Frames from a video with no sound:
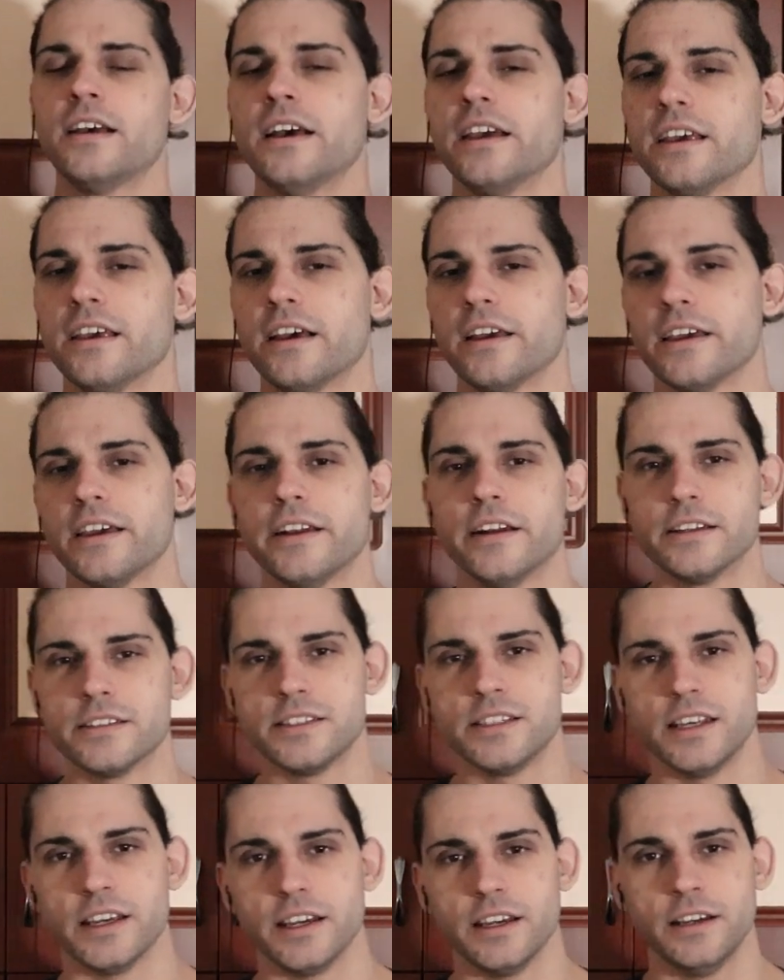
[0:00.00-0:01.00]
I
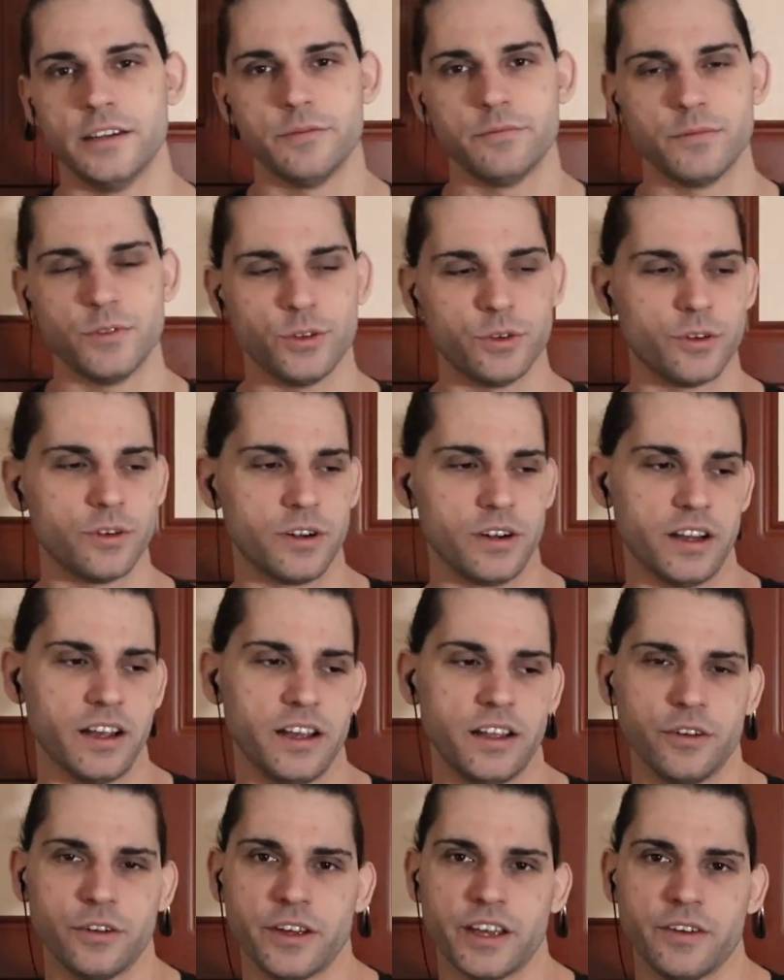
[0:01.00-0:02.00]
cannot sing, or
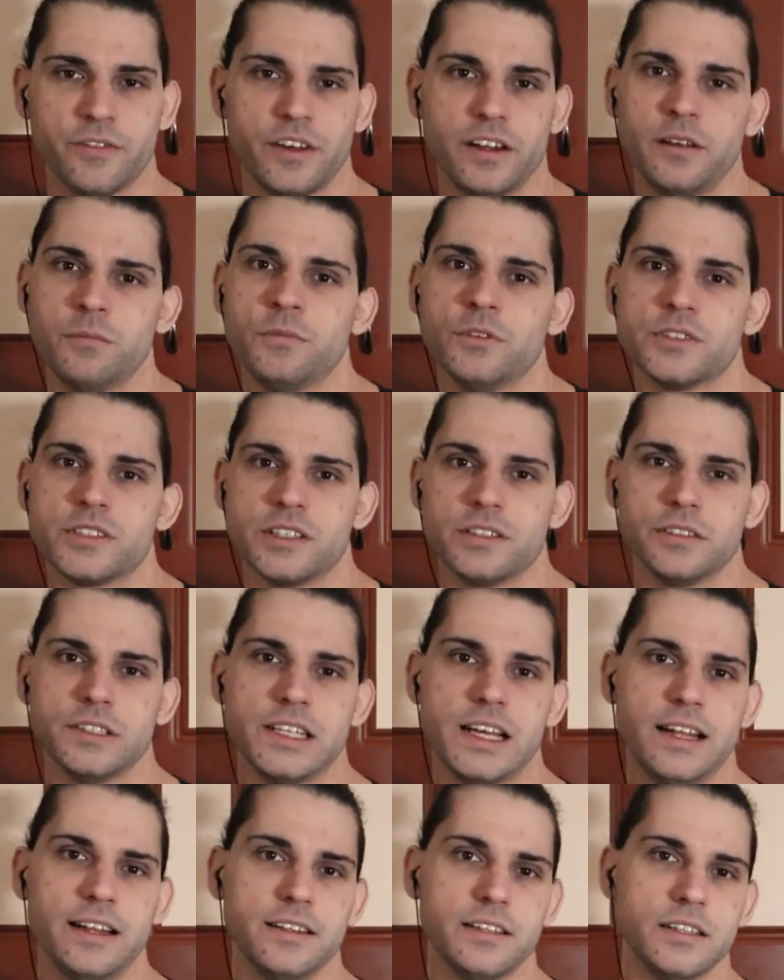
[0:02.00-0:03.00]
I don't have any musical
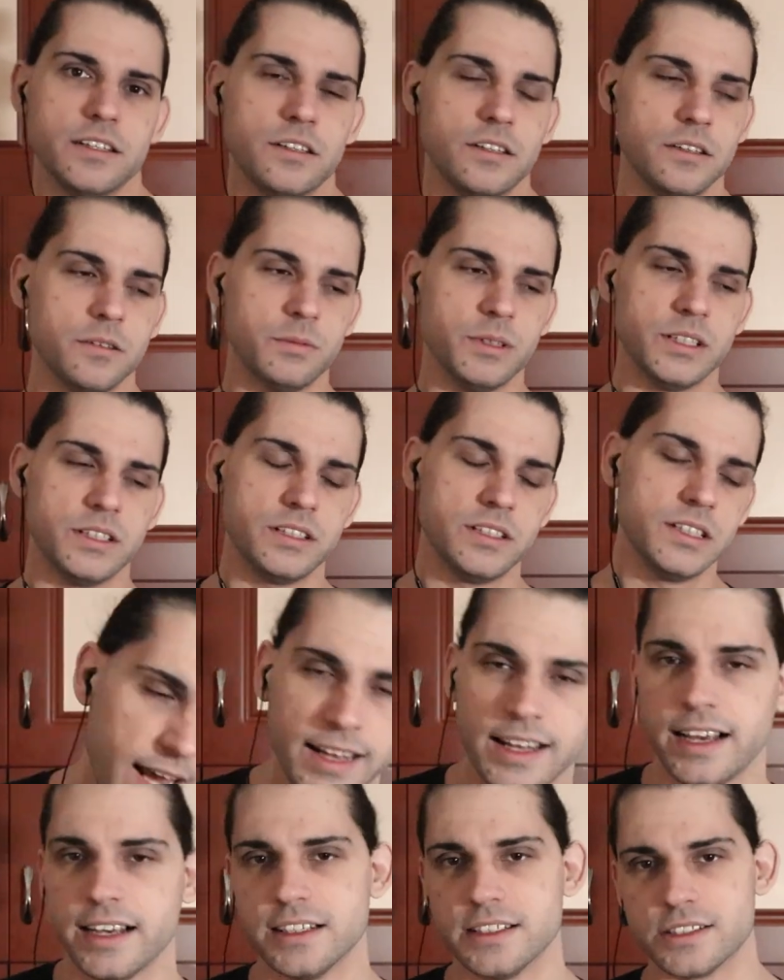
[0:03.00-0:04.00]
talent at all, but I
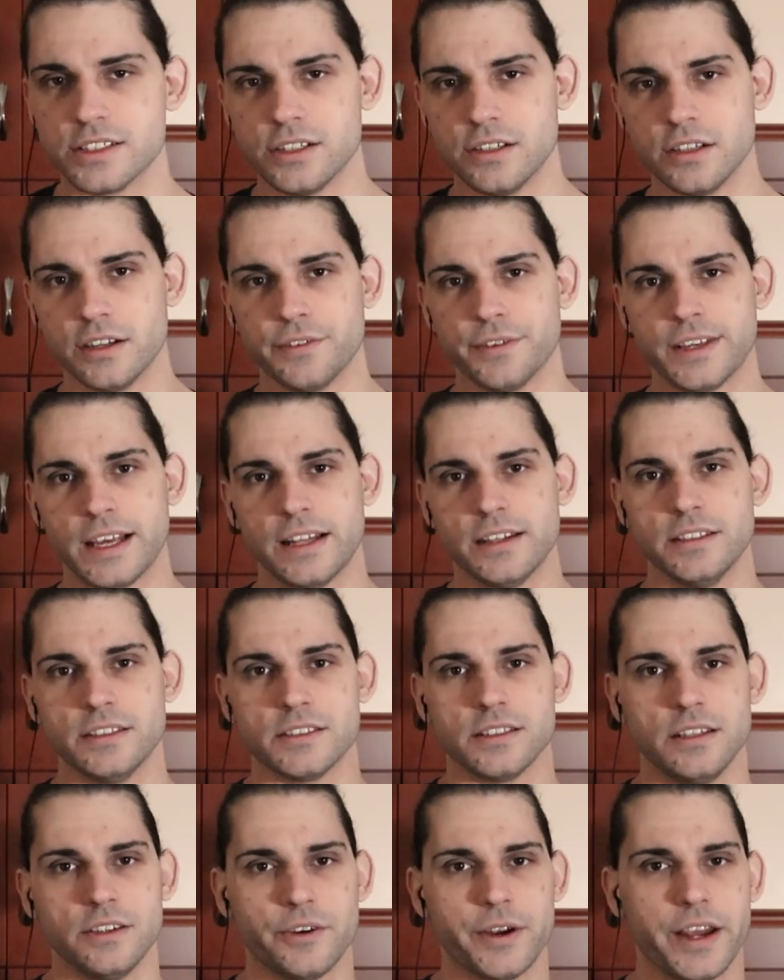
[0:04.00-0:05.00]
like the song of
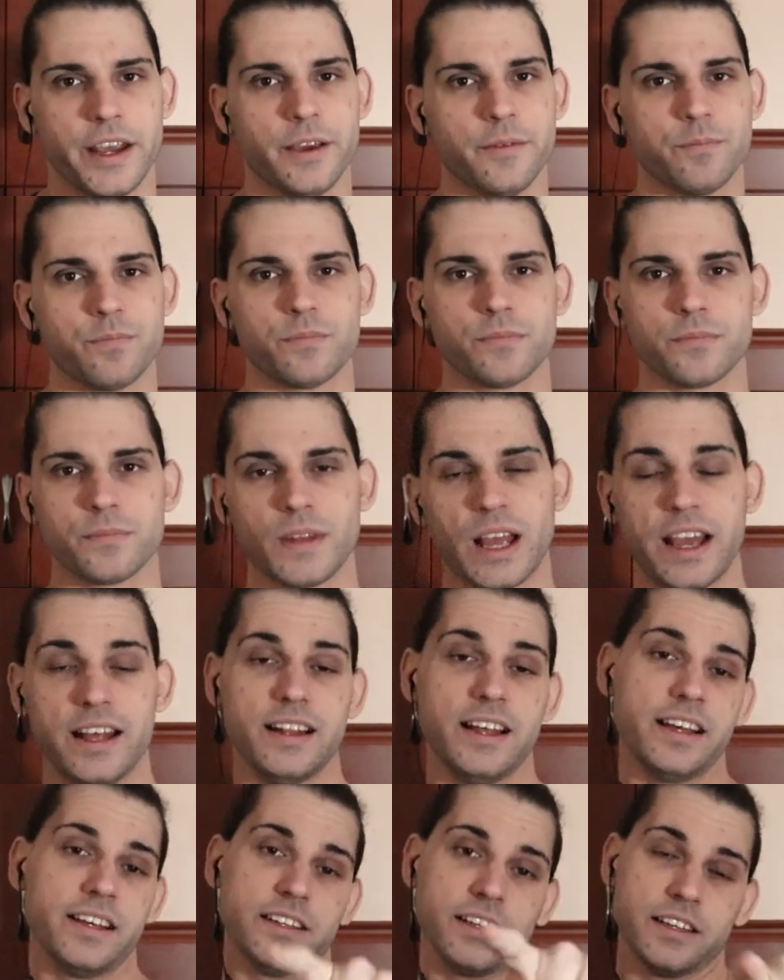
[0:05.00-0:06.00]
Candice LeRae. I
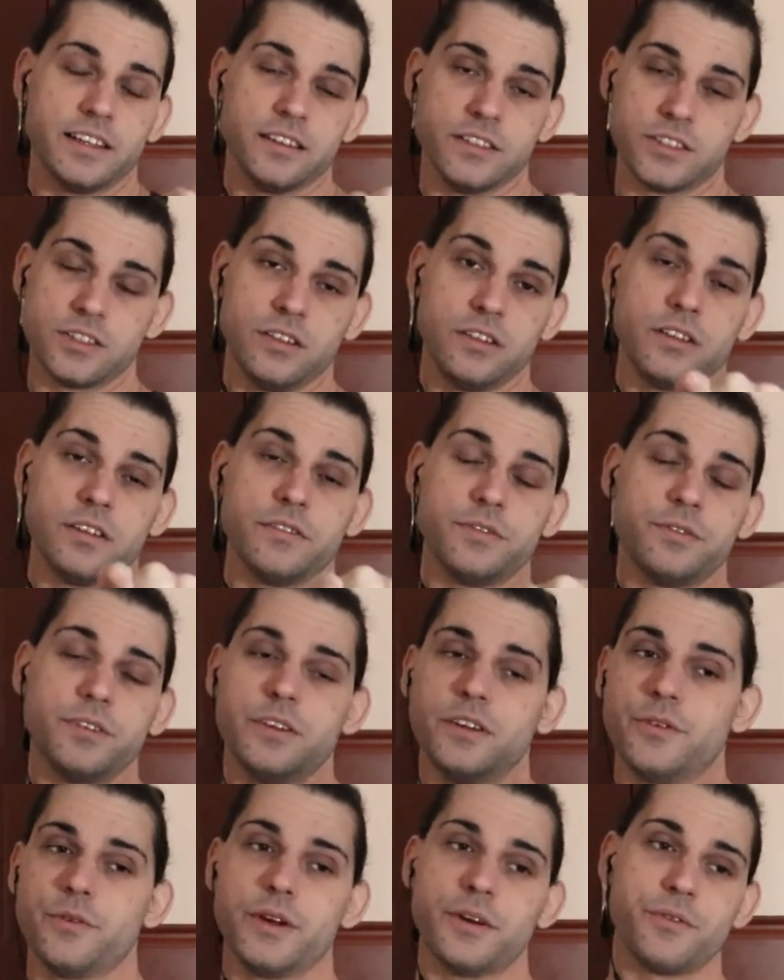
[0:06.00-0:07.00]
like the song of
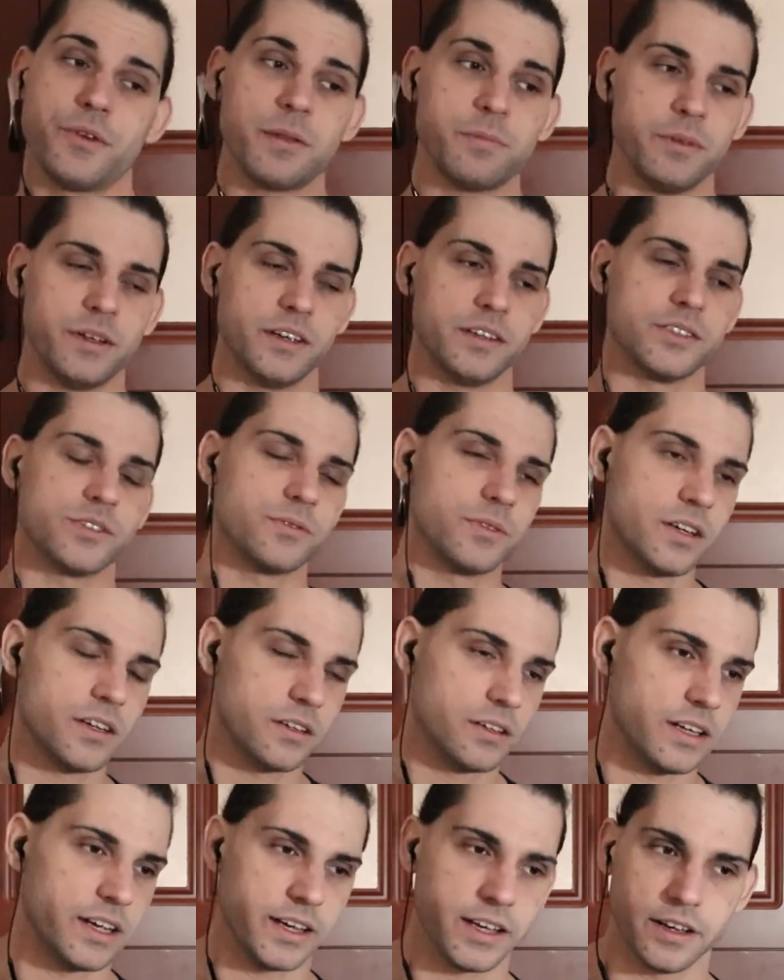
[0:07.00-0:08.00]
Rhea Ripley as
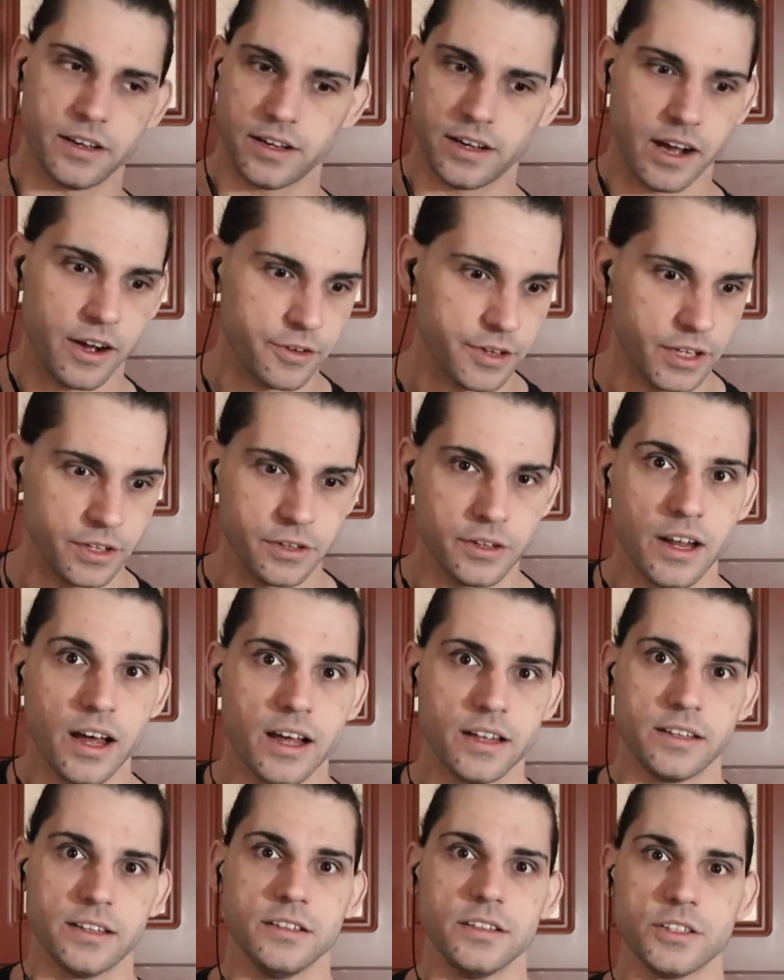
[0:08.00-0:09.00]
well, like, how can you
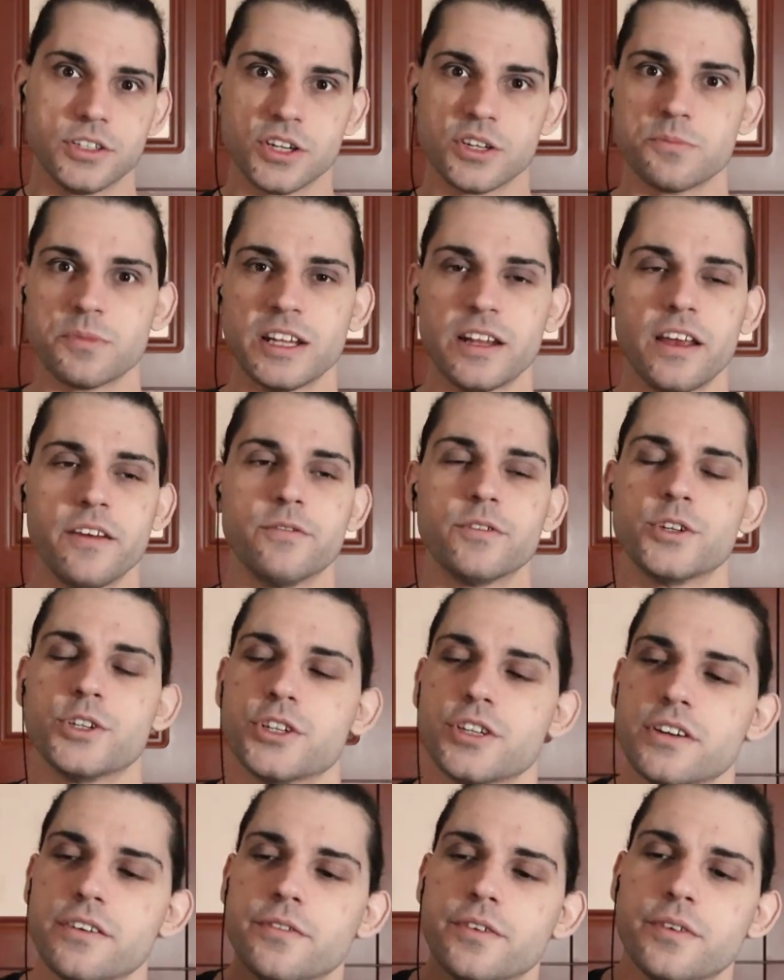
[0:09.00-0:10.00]
not? The Judgment Day
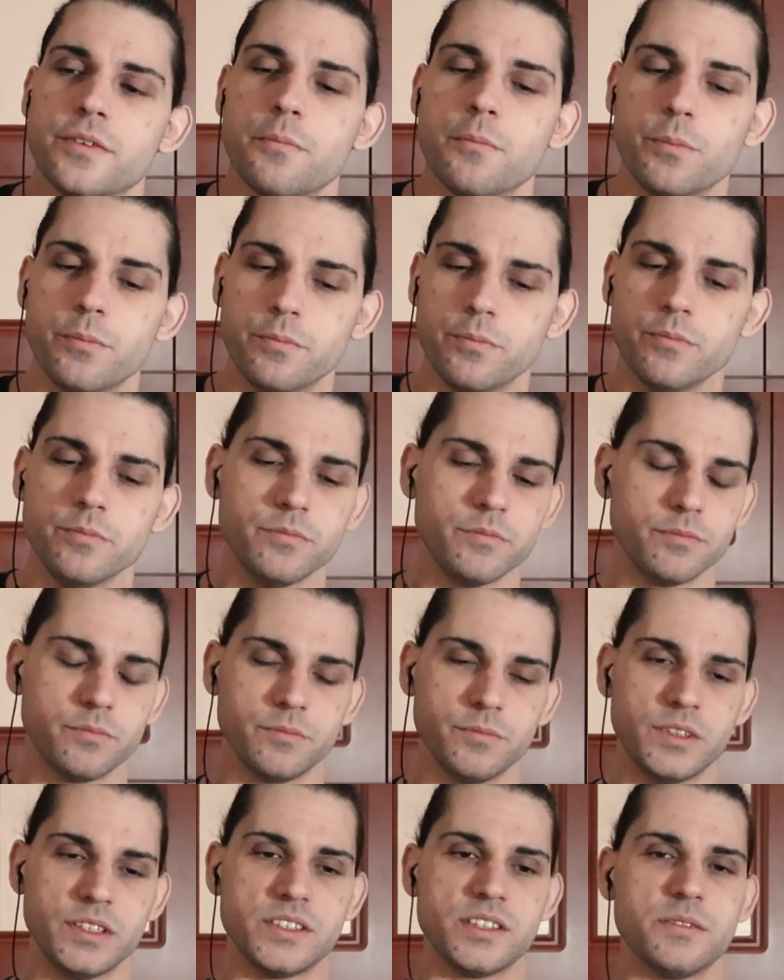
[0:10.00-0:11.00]
version of
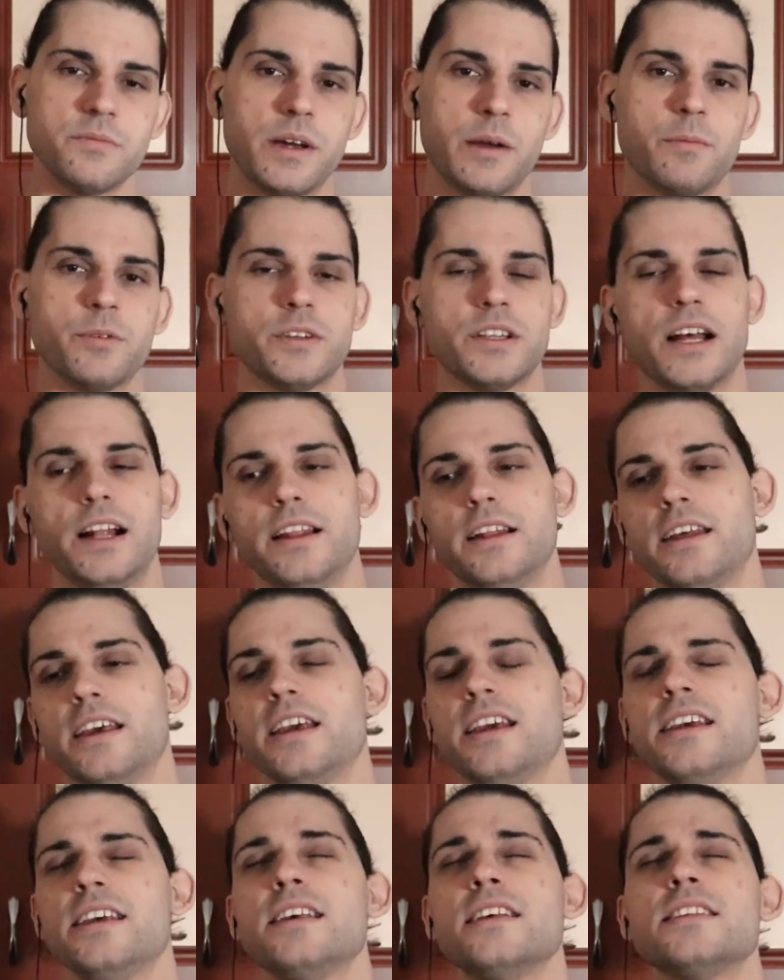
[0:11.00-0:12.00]
This Is My Brutality
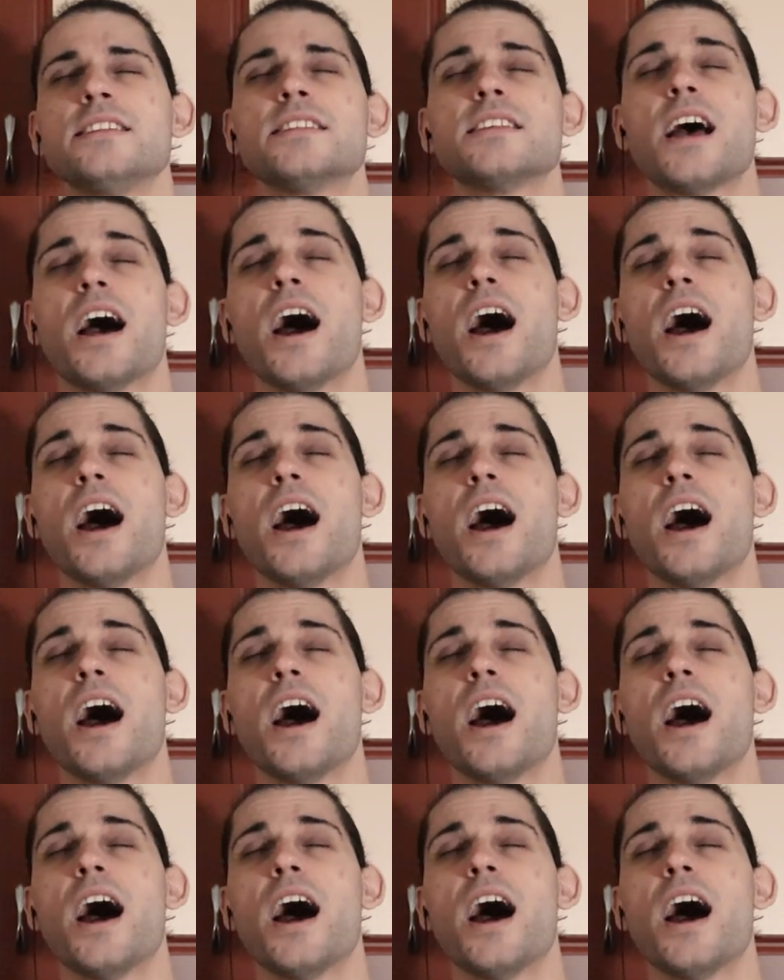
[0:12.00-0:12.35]
is